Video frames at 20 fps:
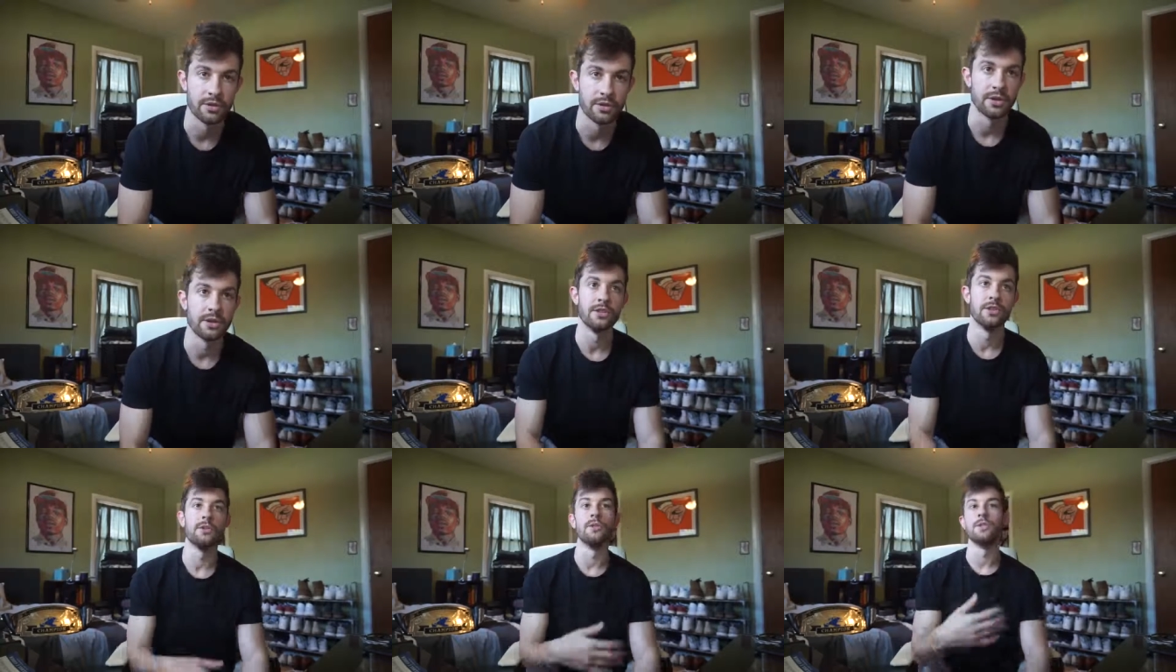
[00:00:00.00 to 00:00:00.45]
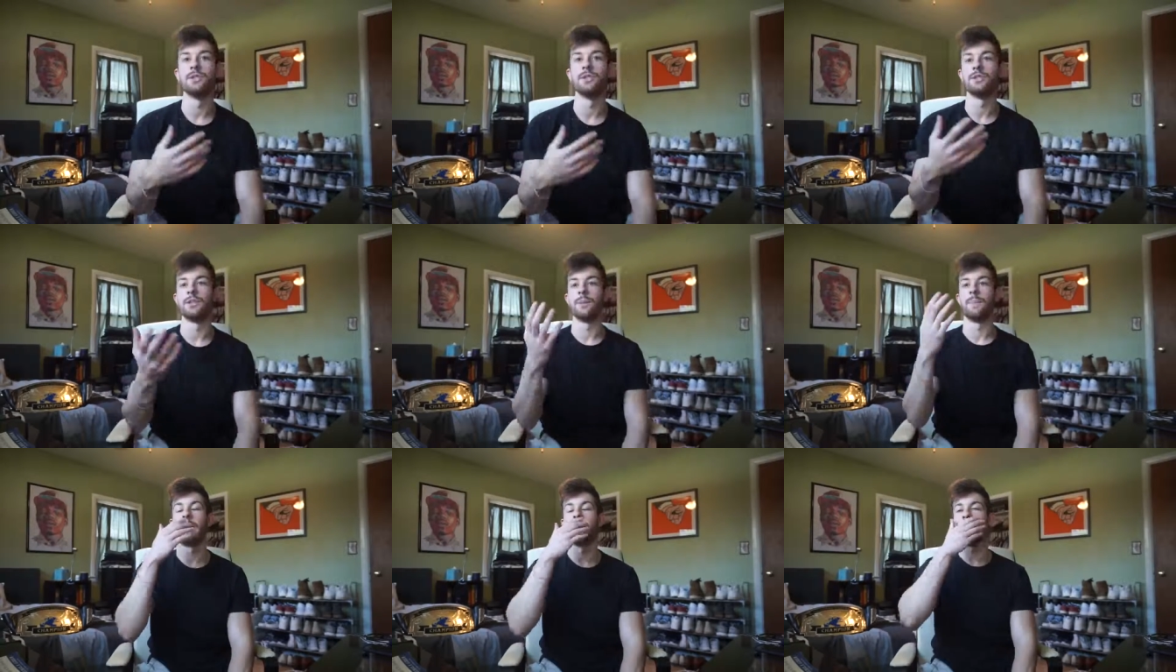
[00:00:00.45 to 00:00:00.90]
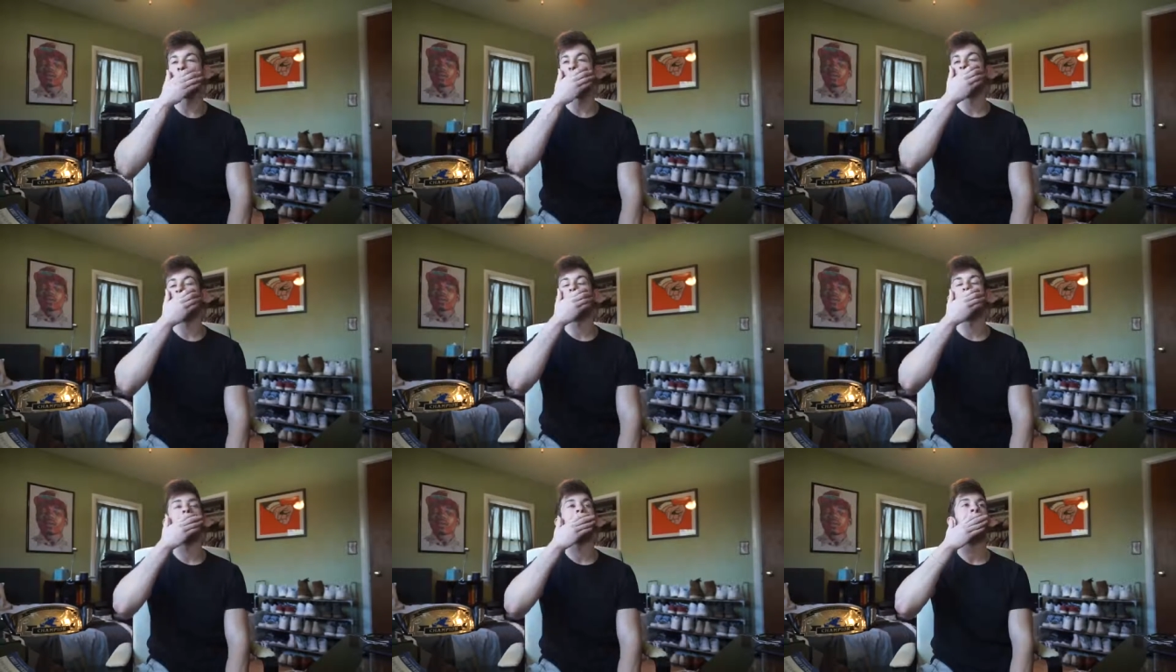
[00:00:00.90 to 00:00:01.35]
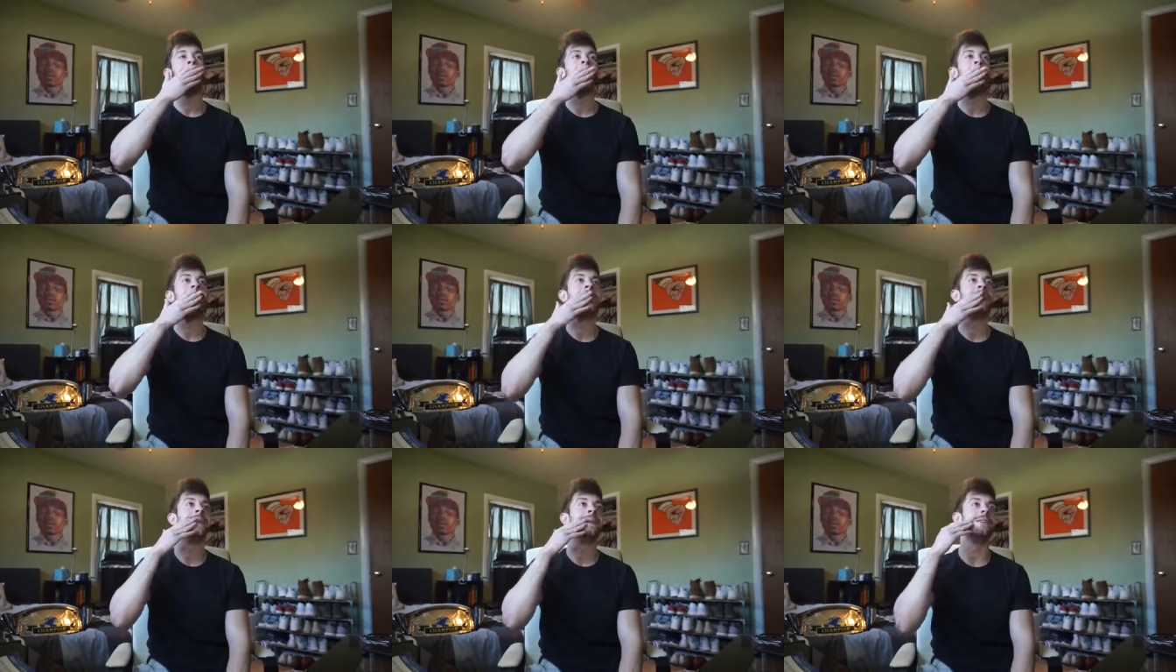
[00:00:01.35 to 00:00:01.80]
you could use depending
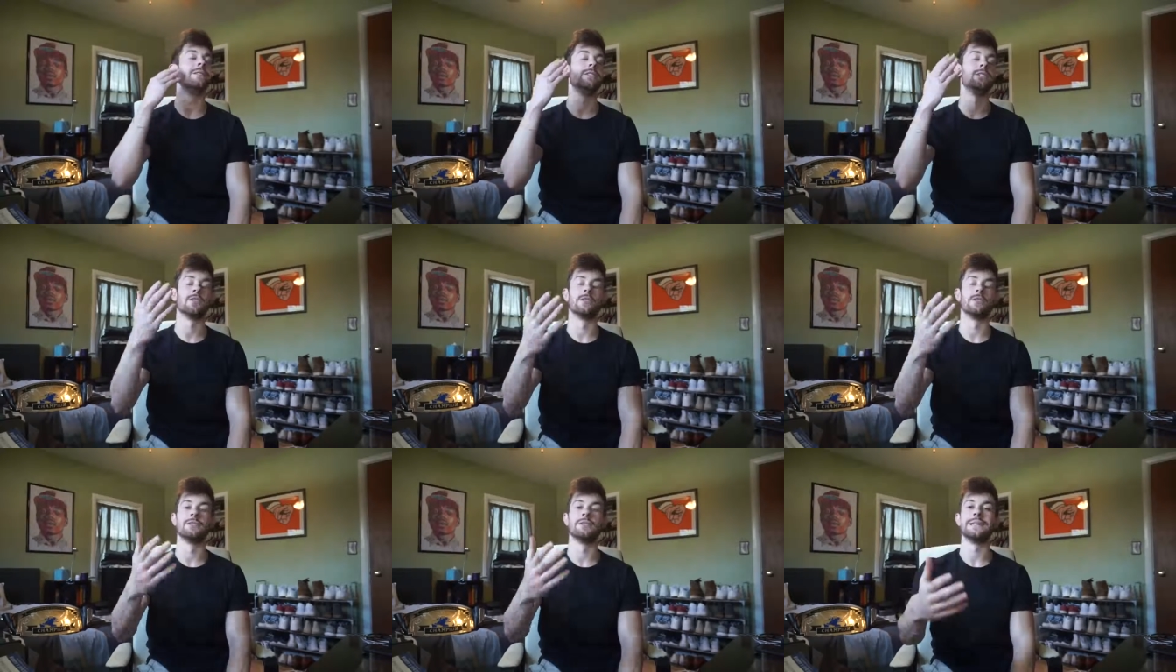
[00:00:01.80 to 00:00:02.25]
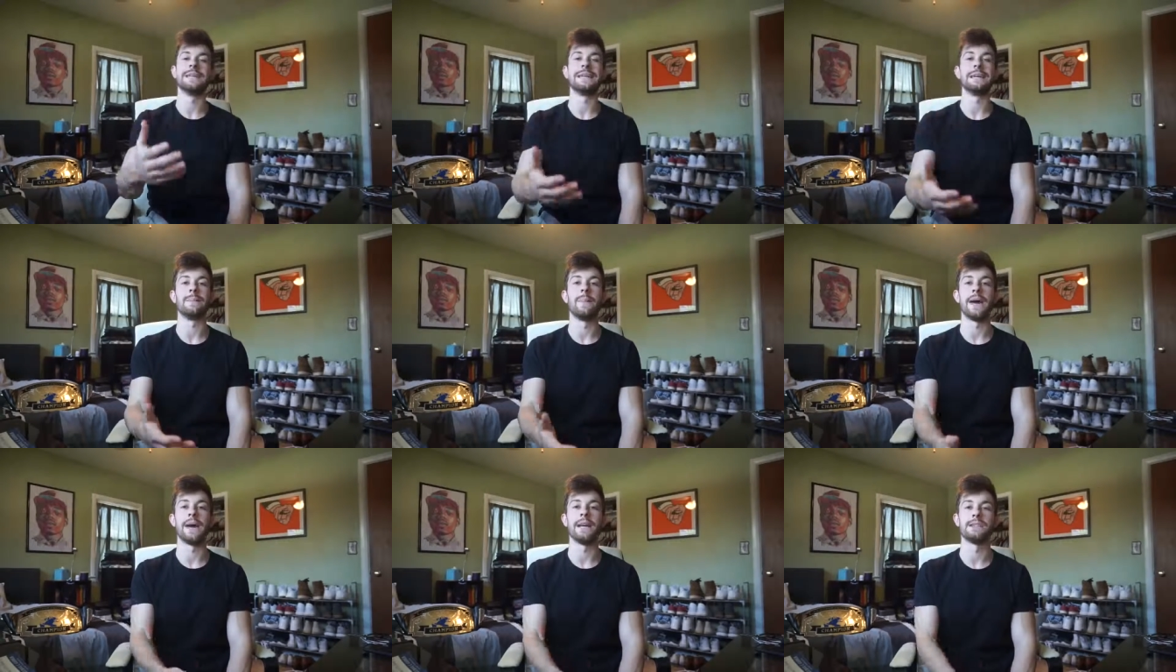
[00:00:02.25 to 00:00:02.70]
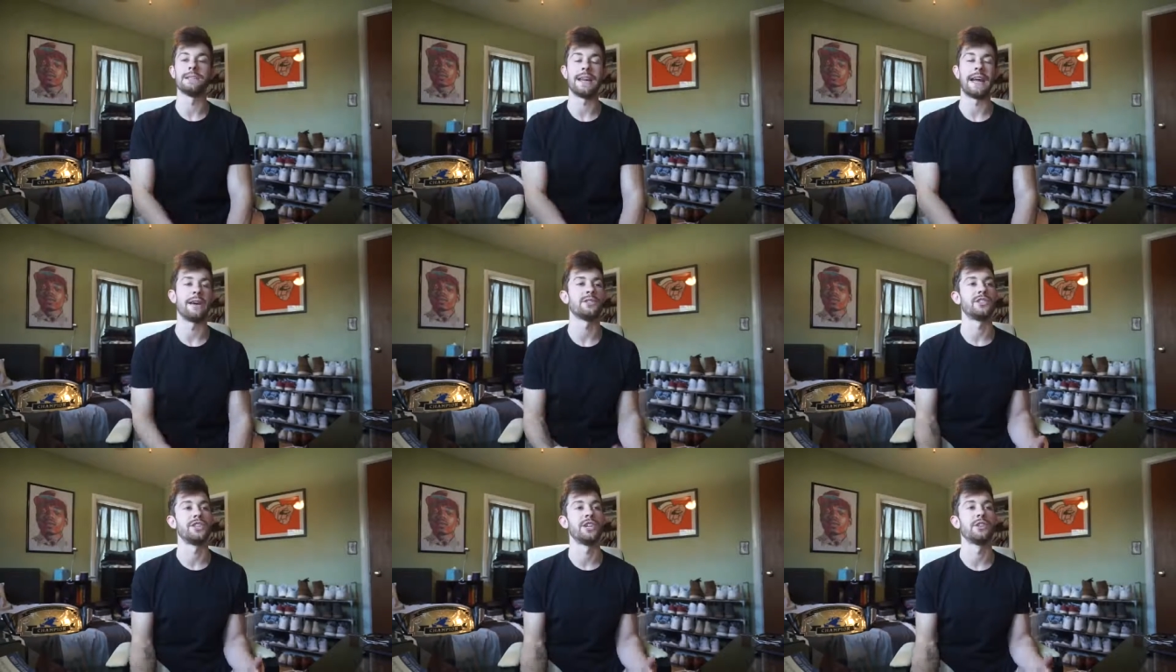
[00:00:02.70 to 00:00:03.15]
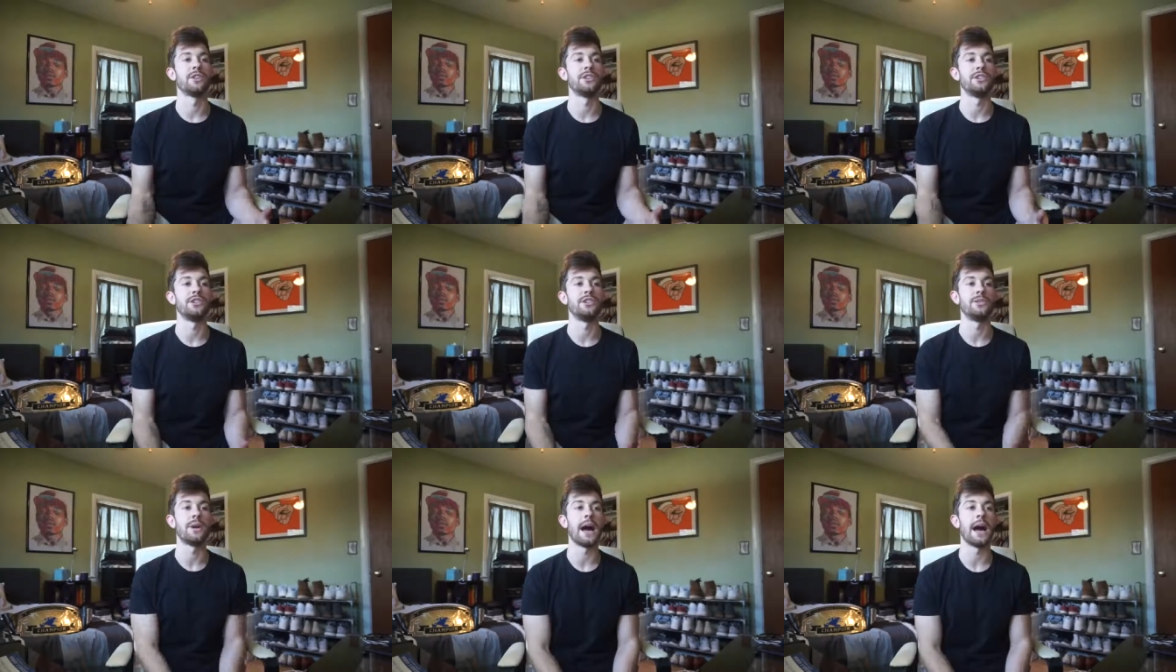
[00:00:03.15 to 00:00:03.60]
on your league mates and how
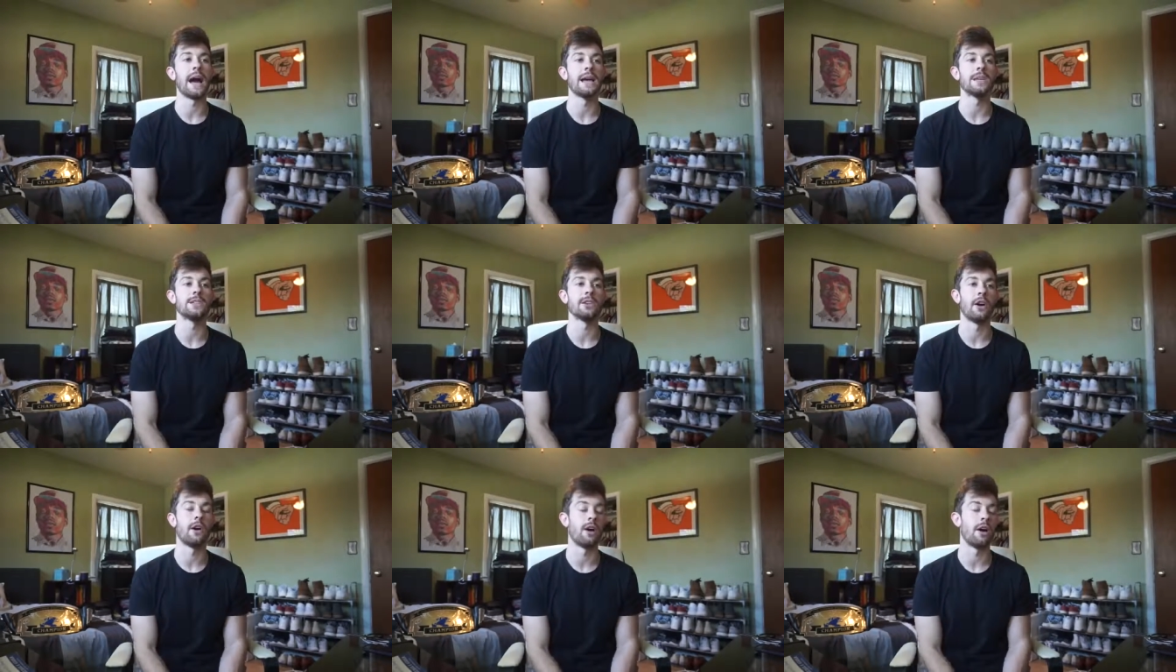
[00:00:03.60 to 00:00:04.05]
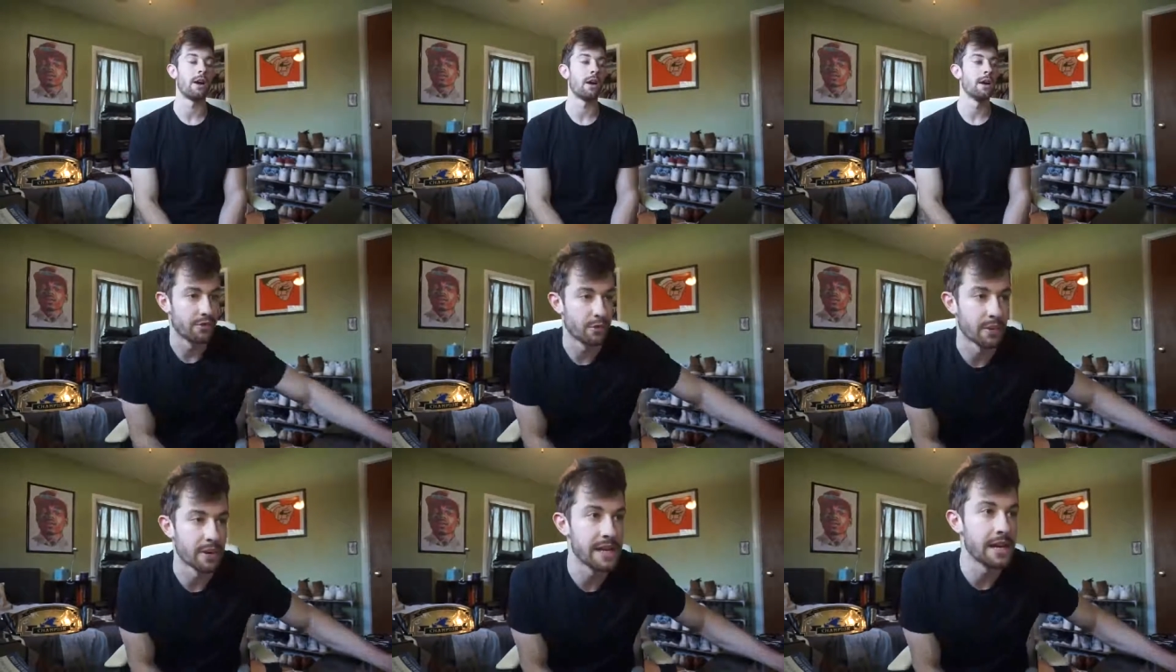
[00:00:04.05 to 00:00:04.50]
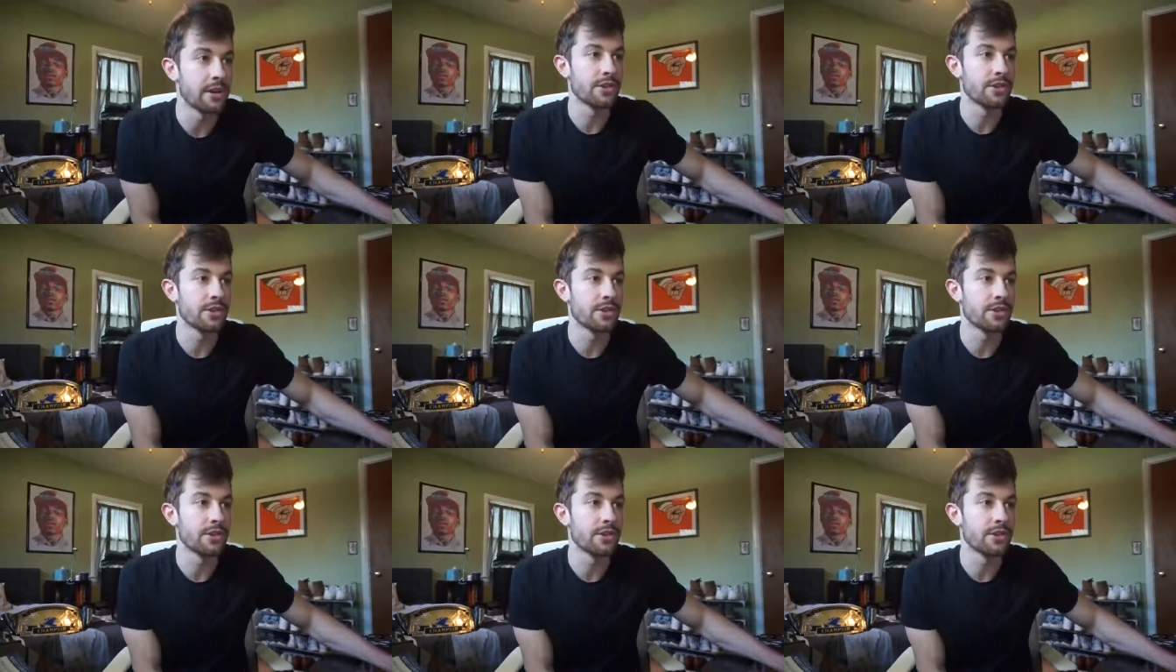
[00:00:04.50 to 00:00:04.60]
serious you guys are. 3